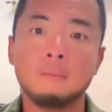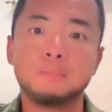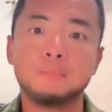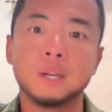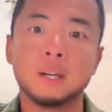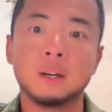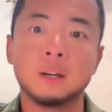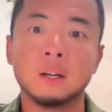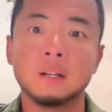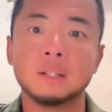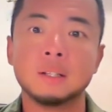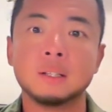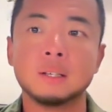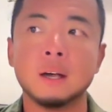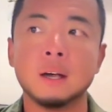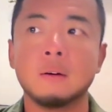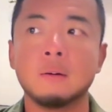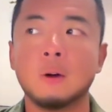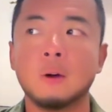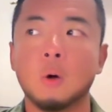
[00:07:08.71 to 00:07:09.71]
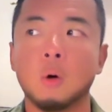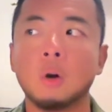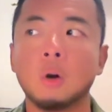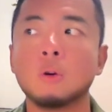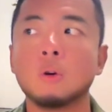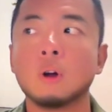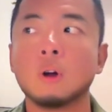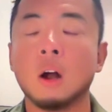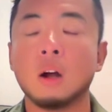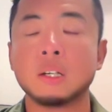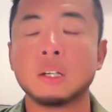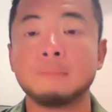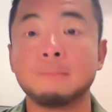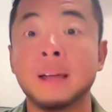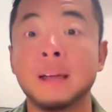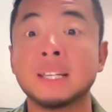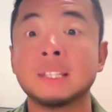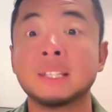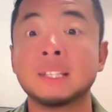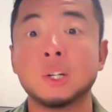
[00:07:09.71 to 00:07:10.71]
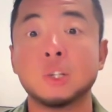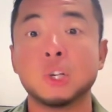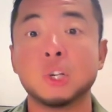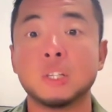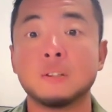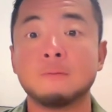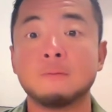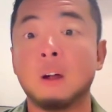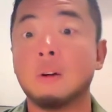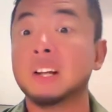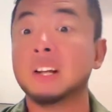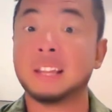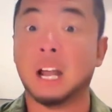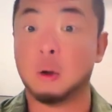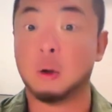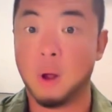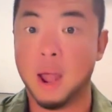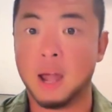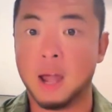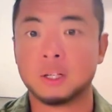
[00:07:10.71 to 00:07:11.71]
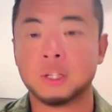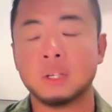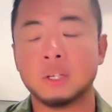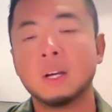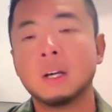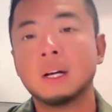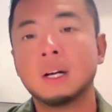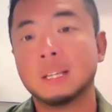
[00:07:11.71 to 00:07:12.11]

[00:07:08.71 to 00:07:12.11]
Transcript: because oracle cards message is very direct.